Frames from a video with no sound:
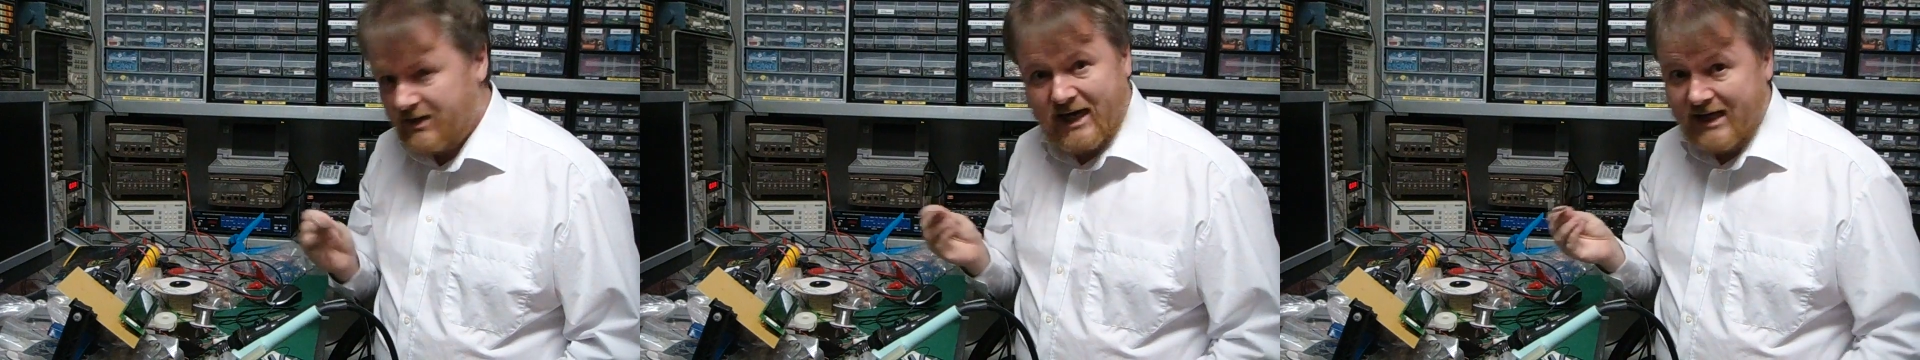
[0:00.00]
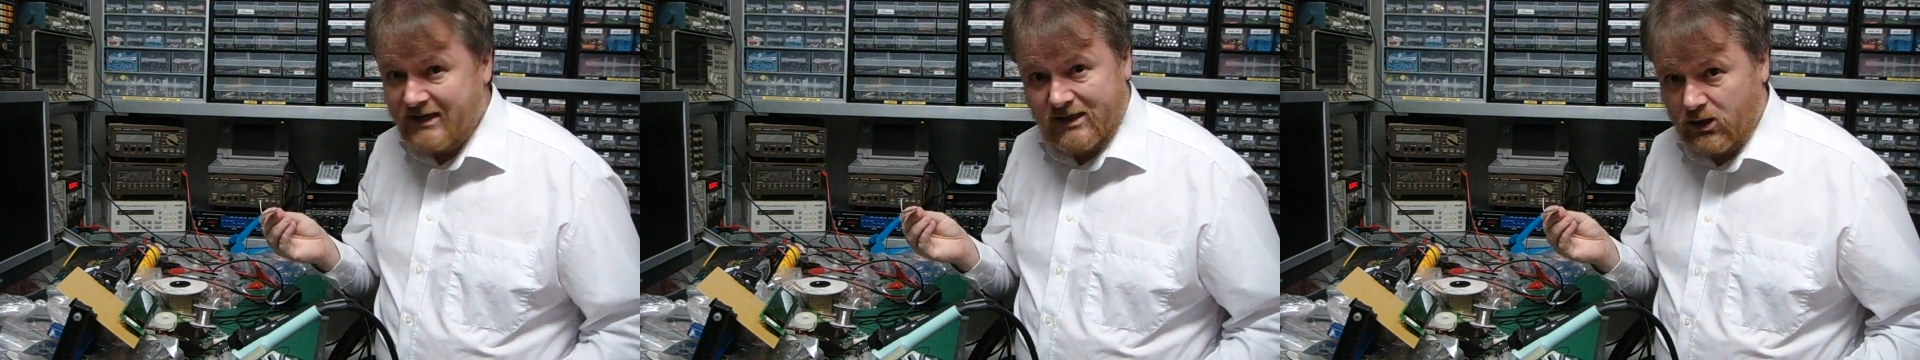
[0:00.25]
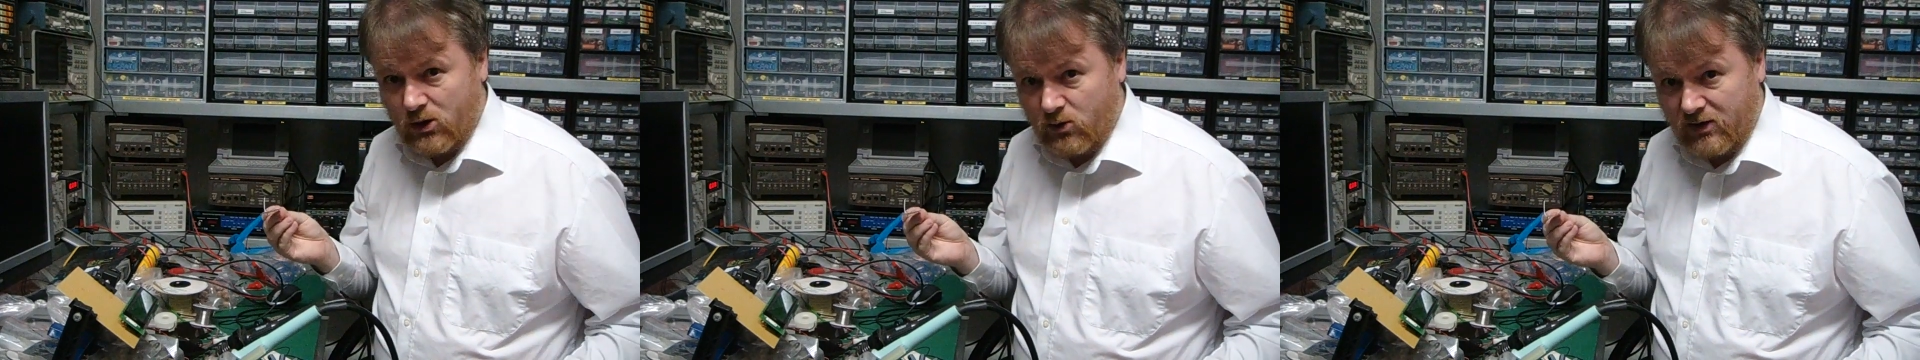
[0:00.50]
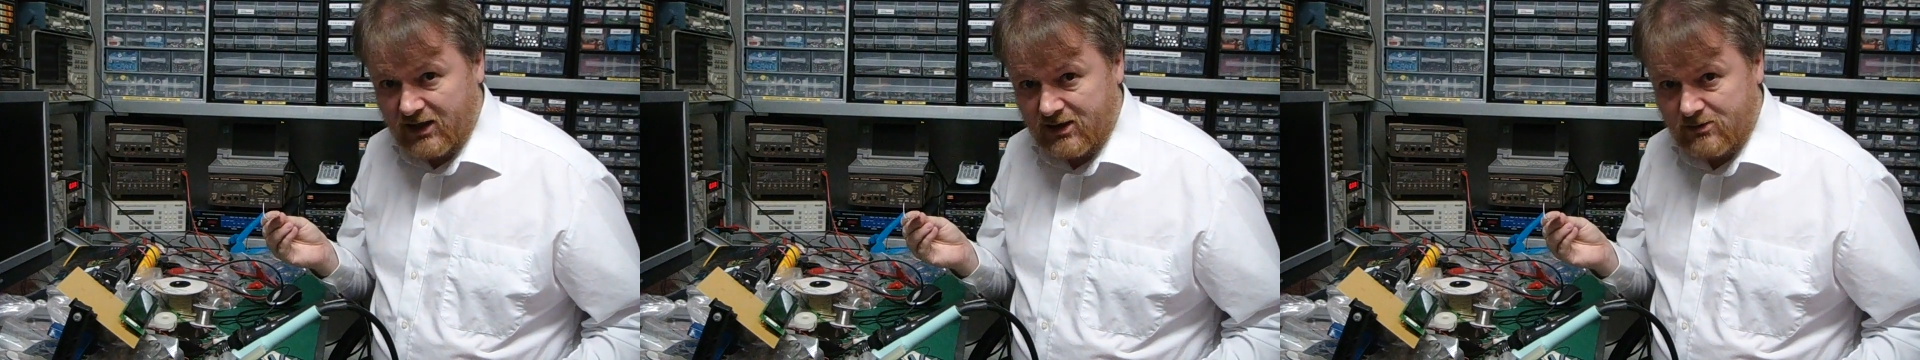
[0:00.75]
I didn't know
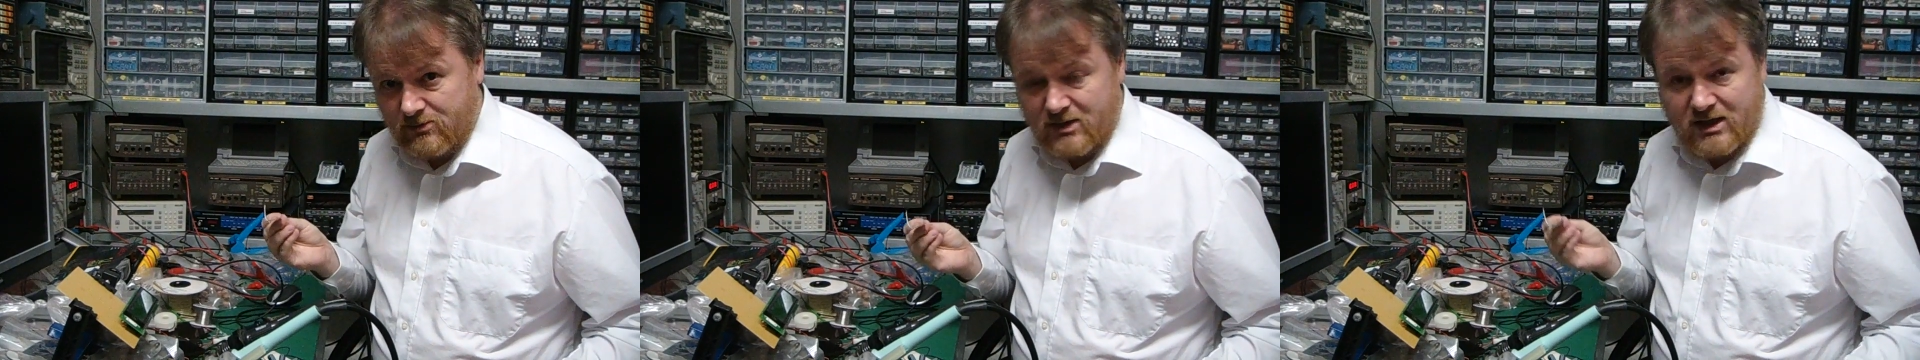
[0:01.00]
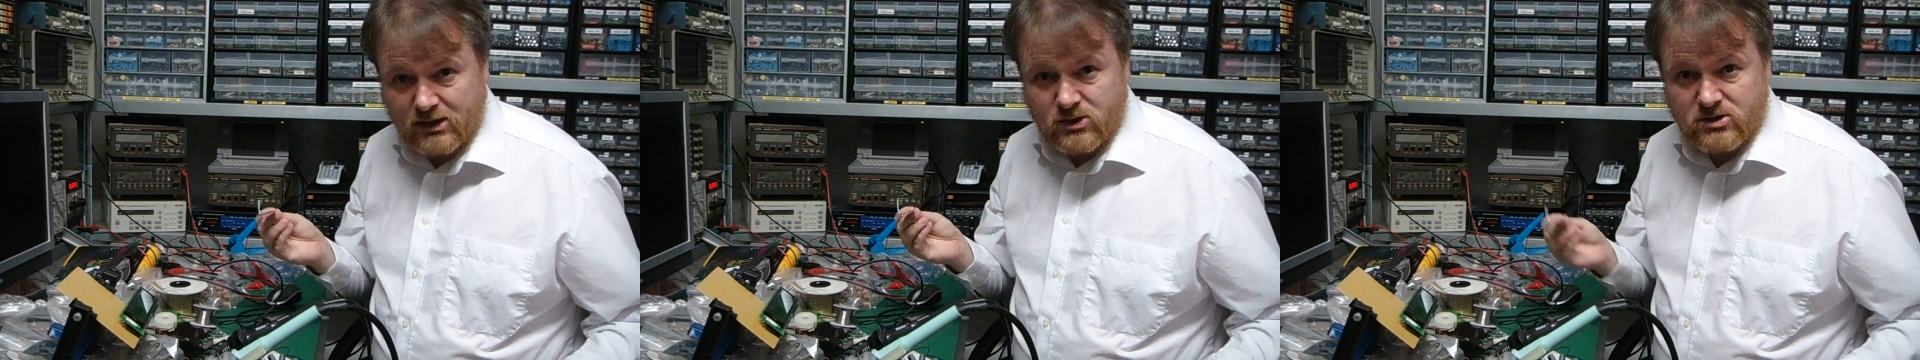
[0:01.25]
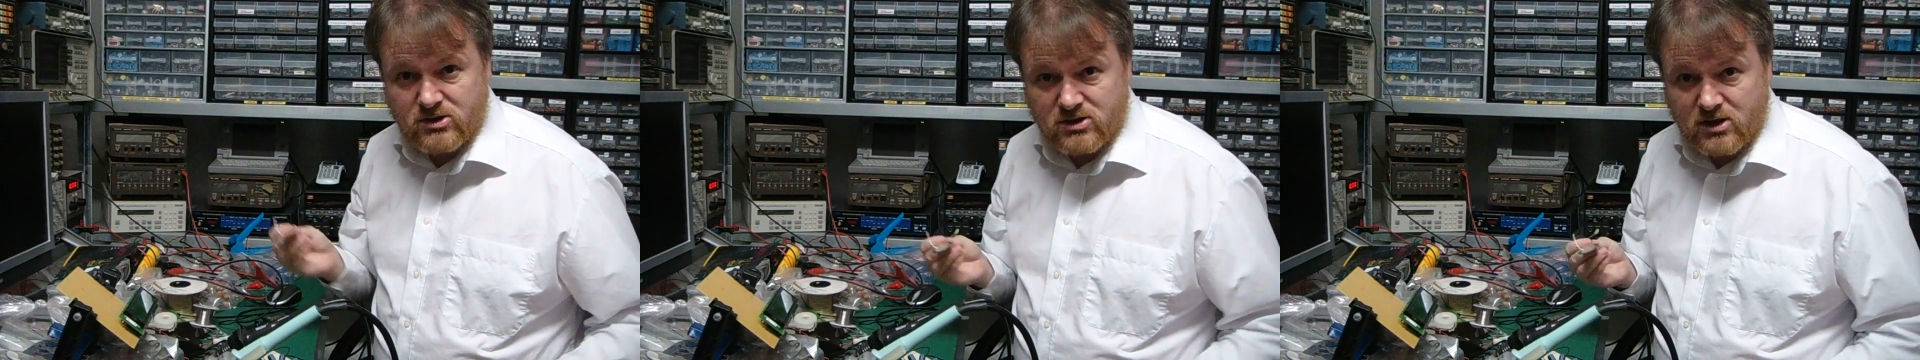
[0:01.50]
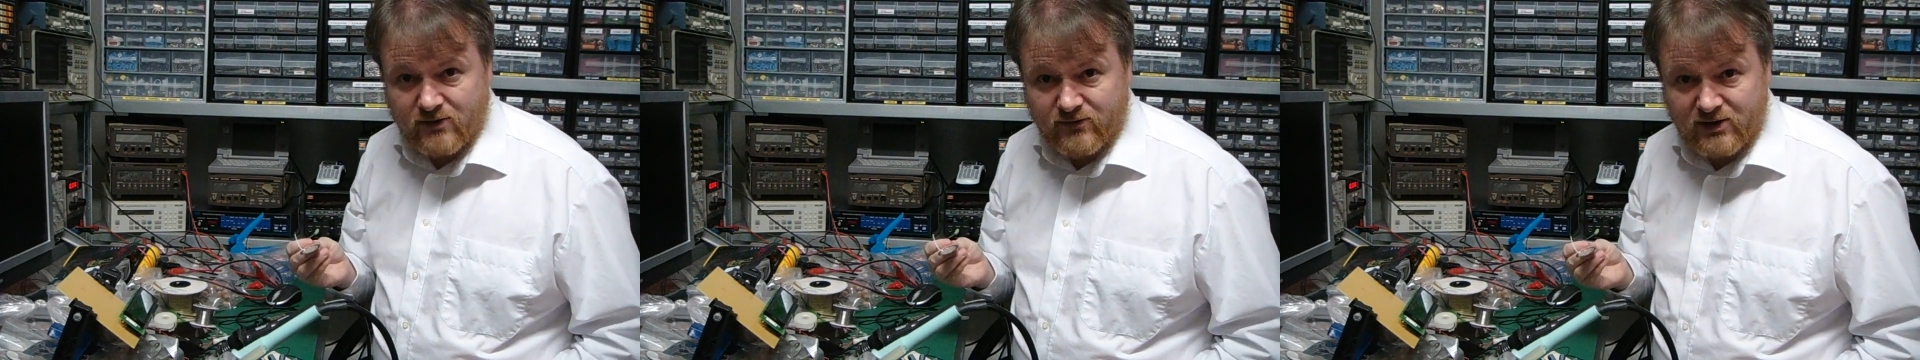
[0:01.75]
that. I just
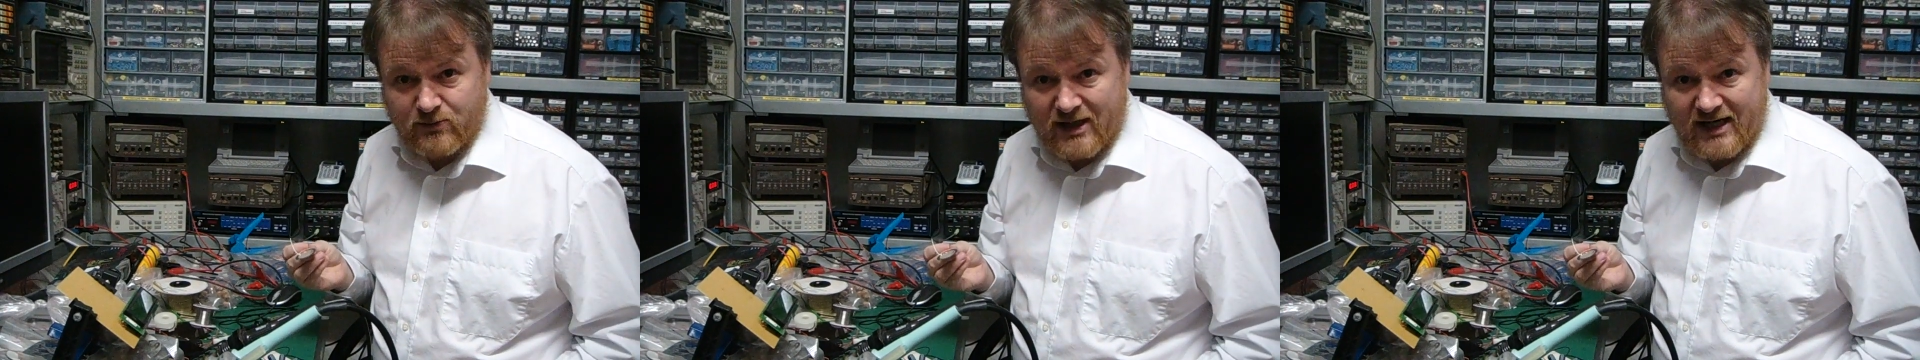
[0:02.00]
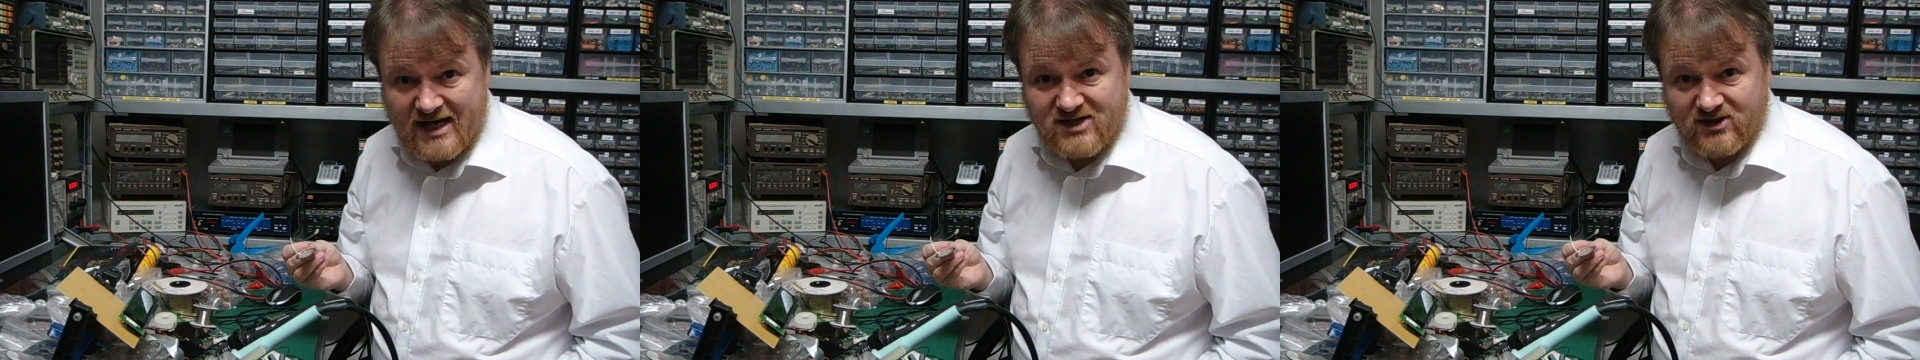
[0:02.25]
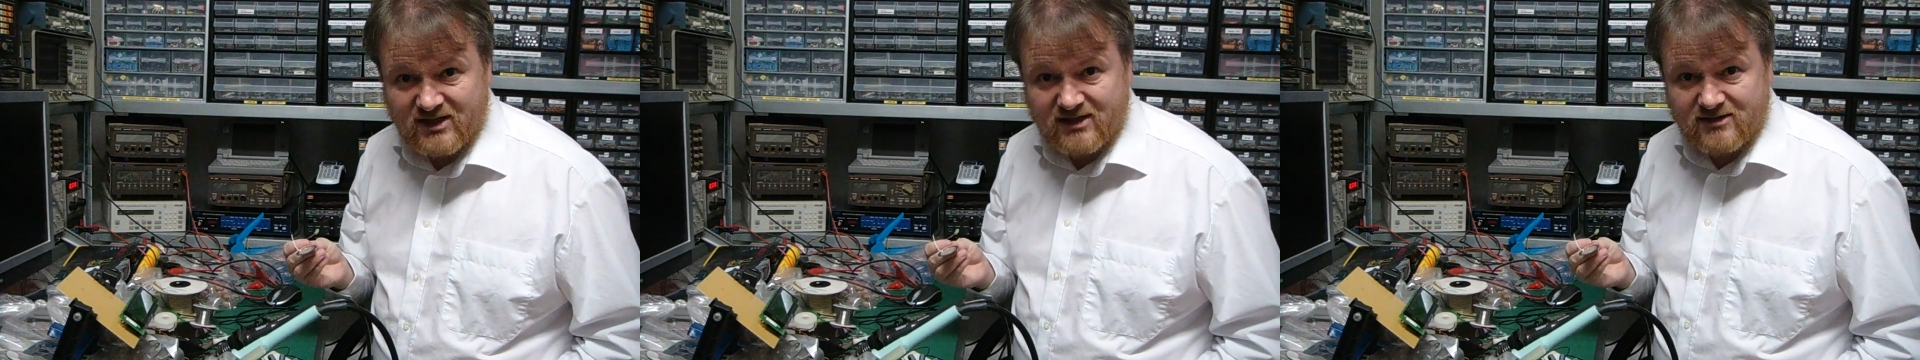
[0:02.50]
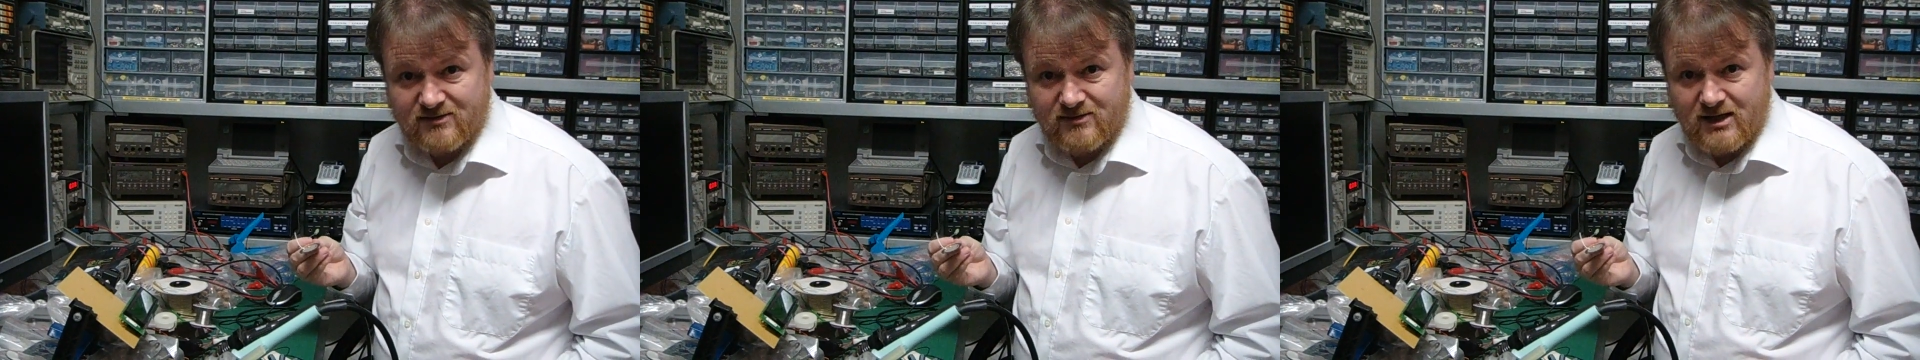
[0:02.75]
discovered it by accident.